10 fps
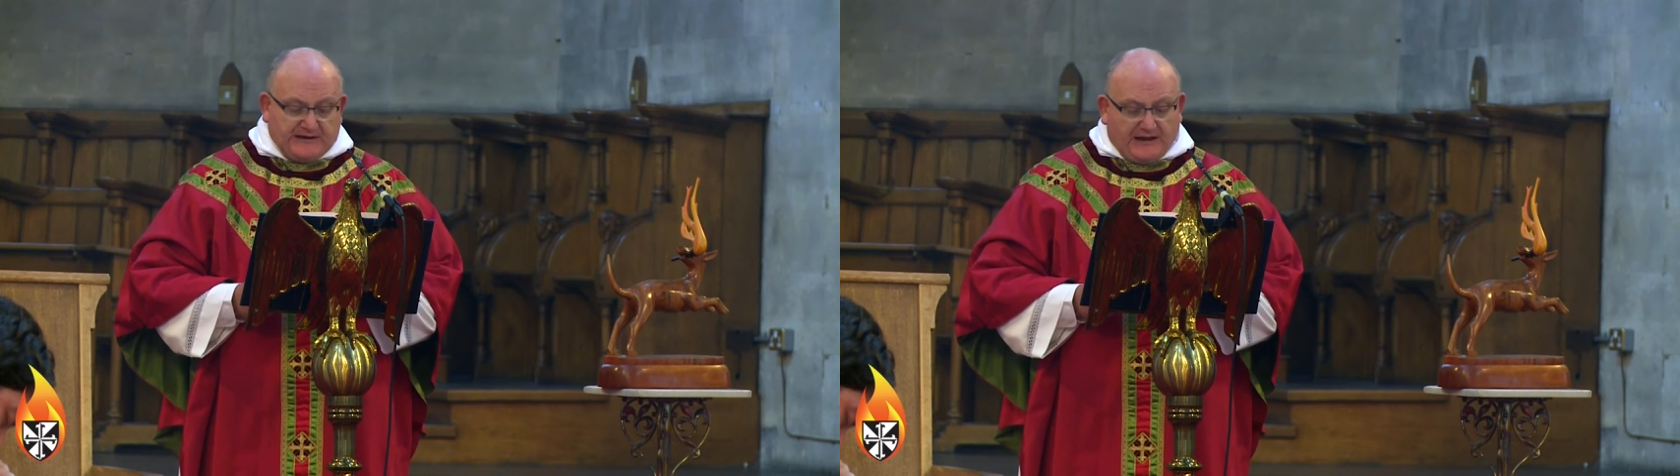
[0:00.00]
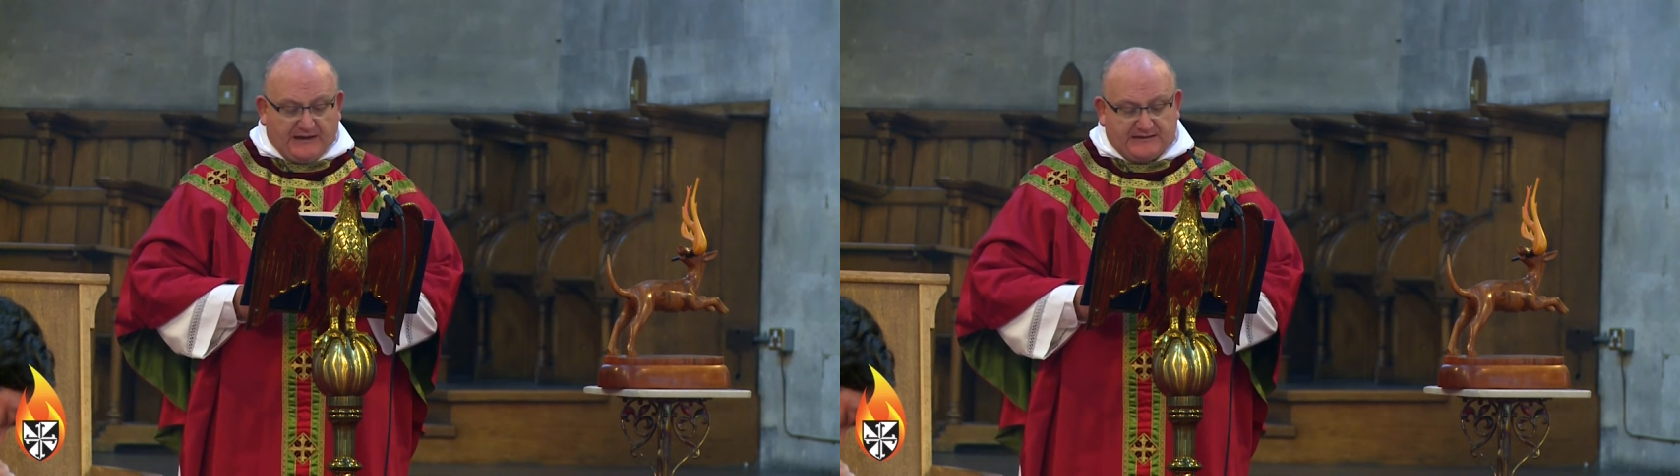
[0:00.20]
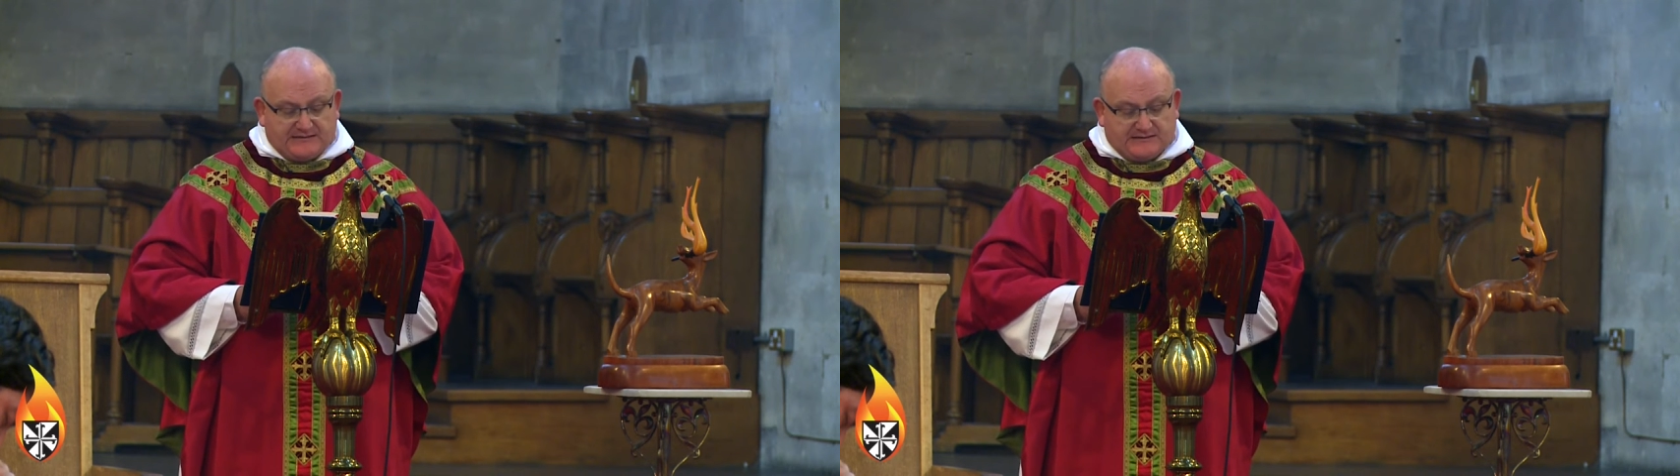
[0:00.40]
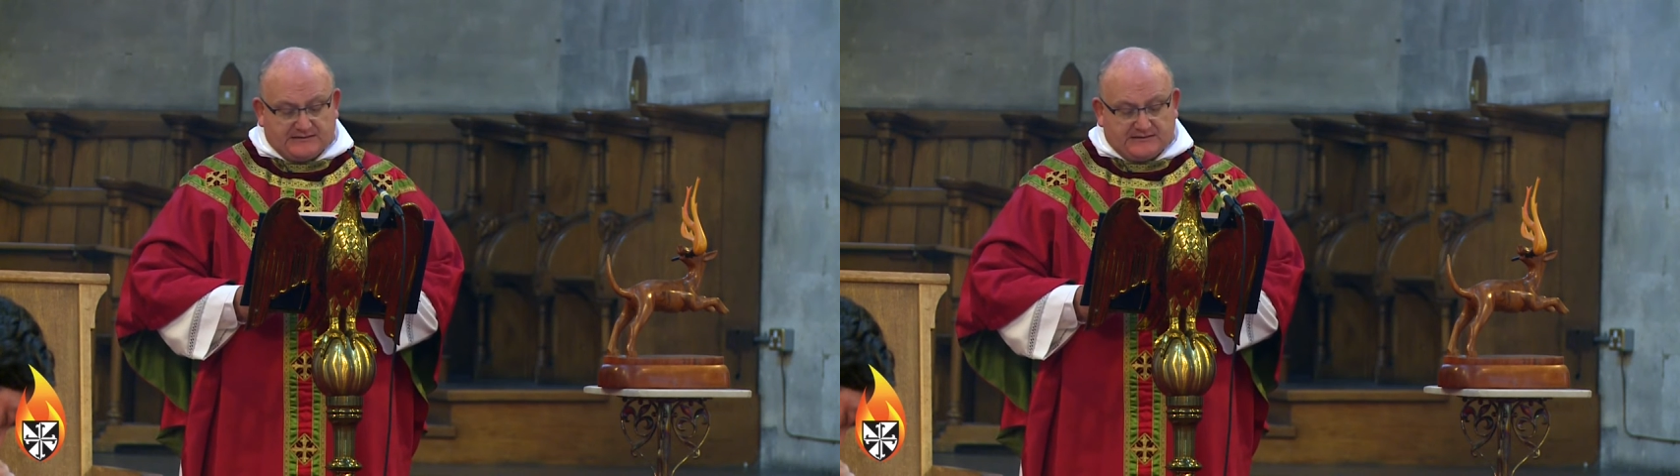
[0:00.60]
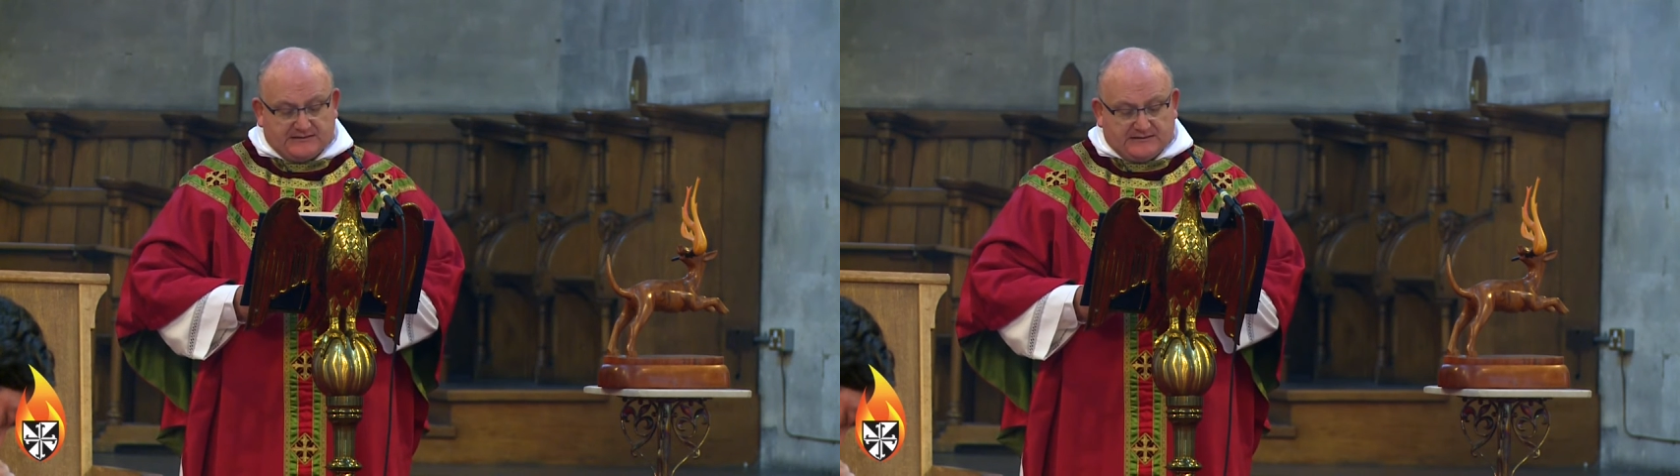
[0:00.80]
light
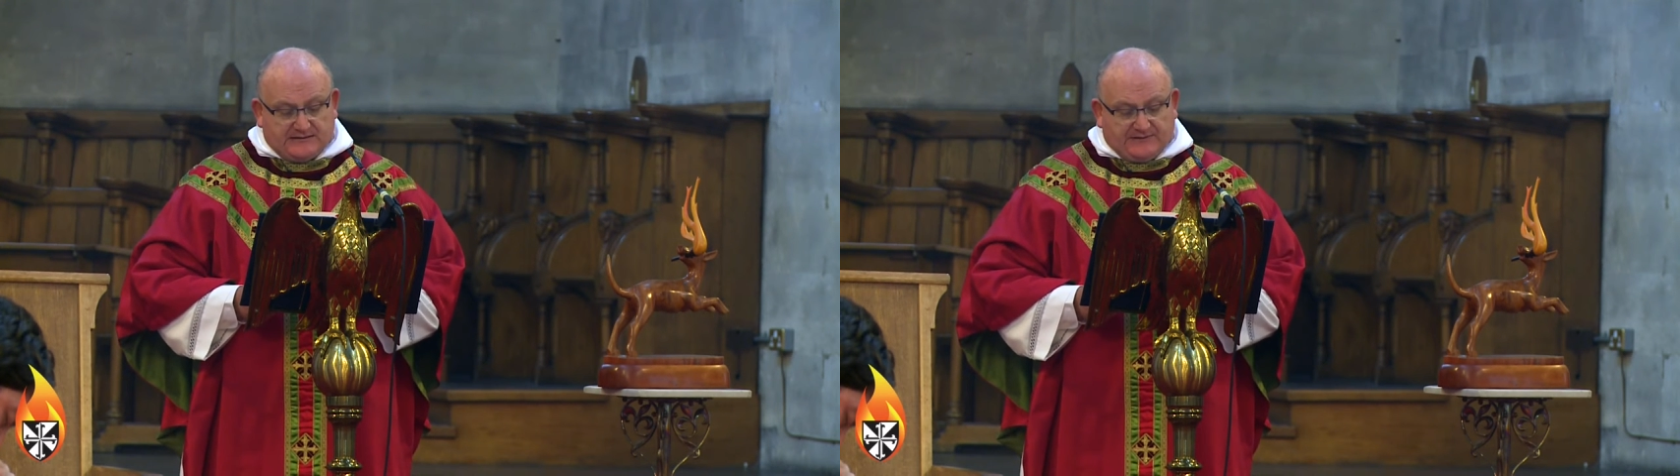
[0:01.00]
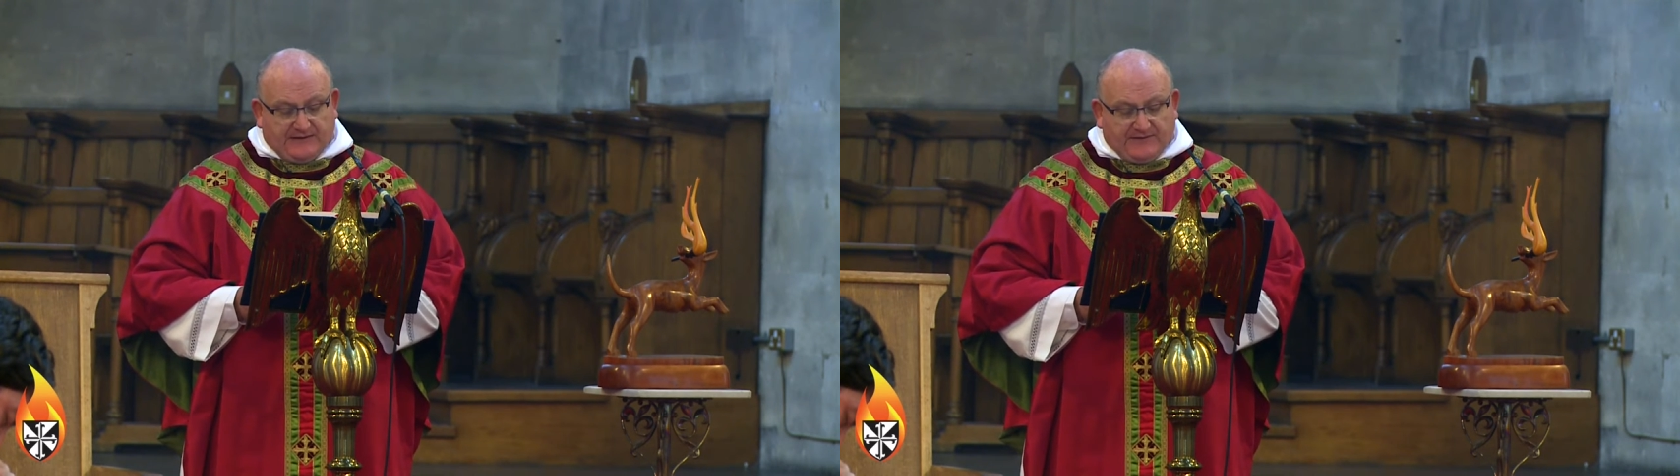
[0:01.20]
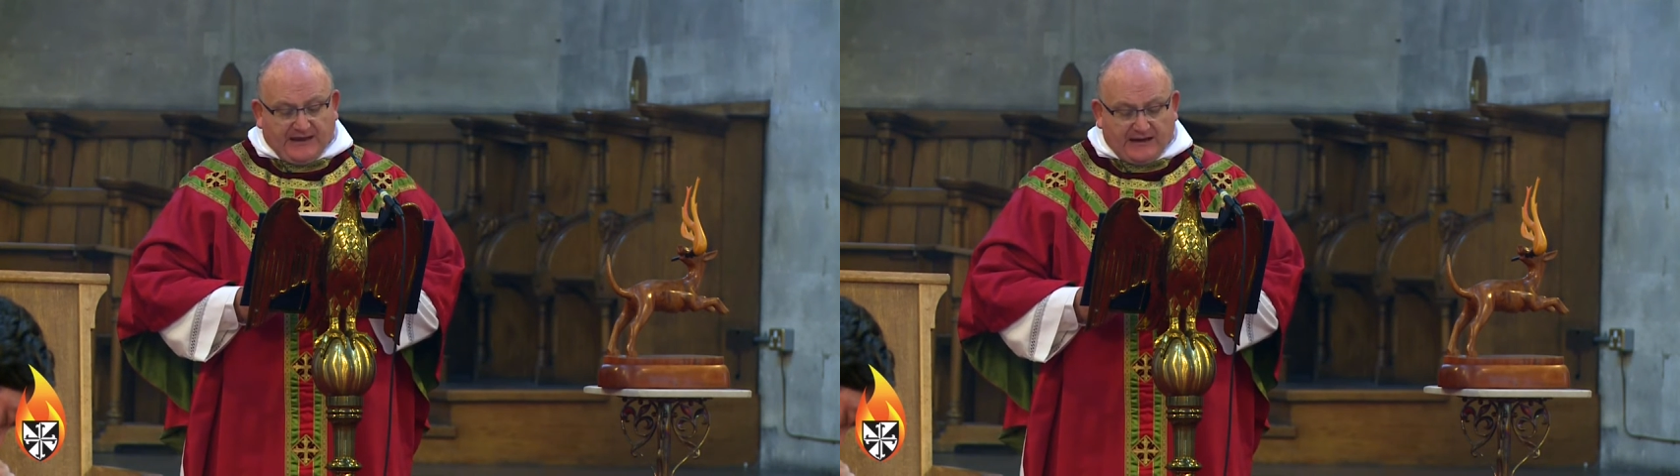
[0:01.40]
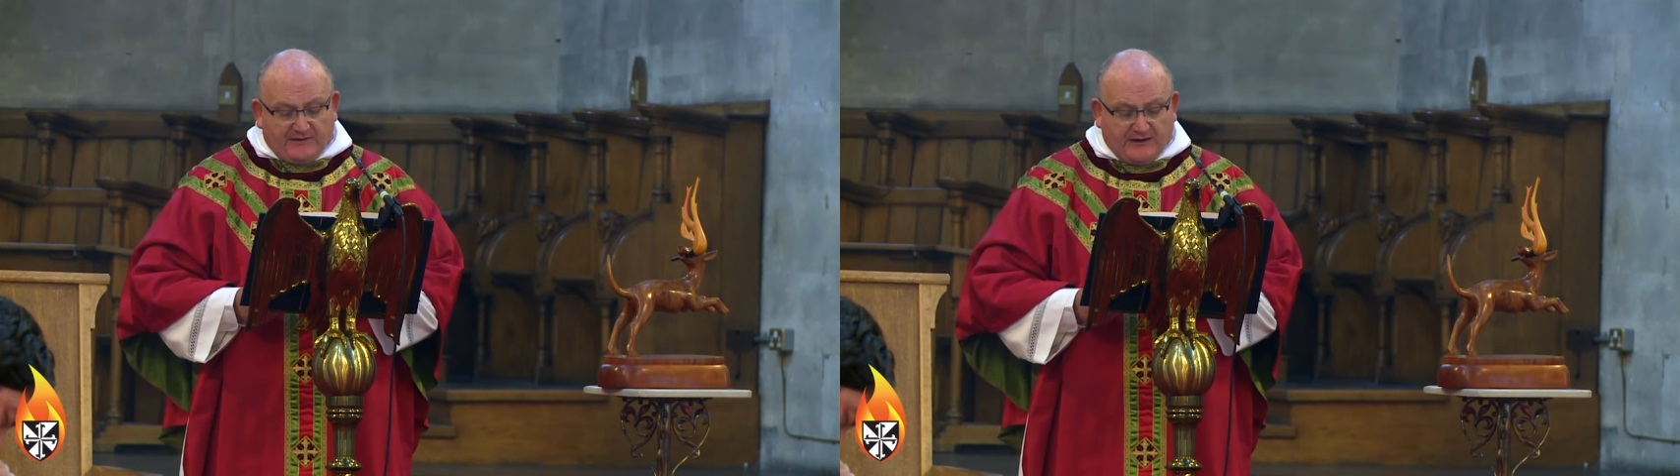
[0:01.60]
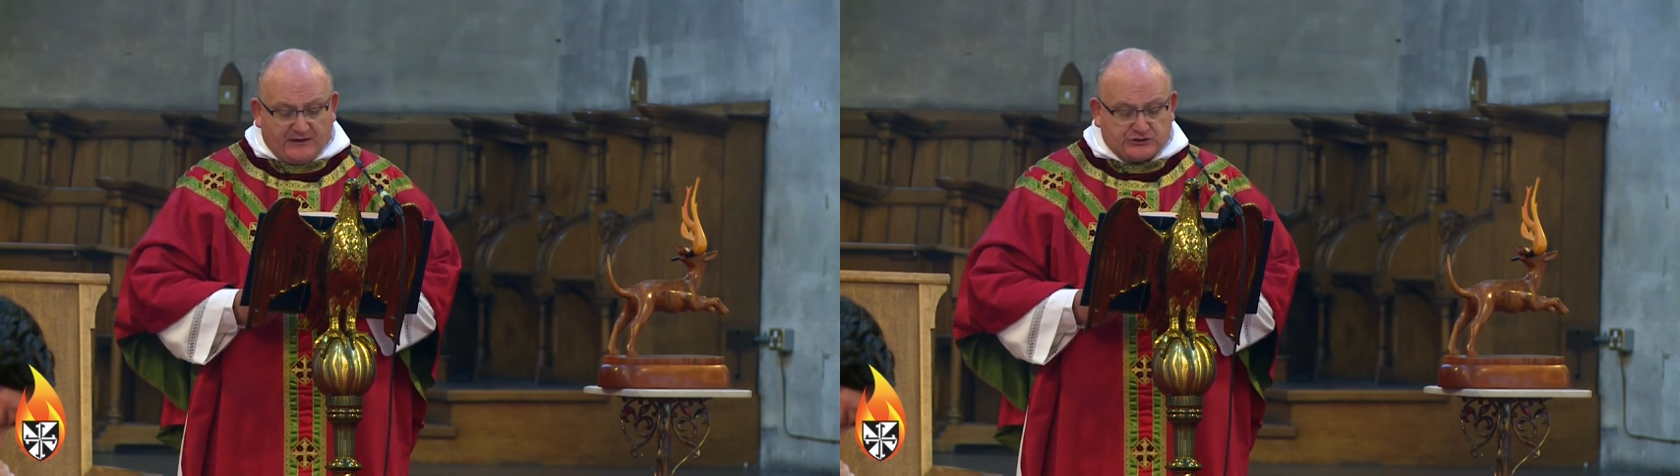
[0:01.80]
that they in their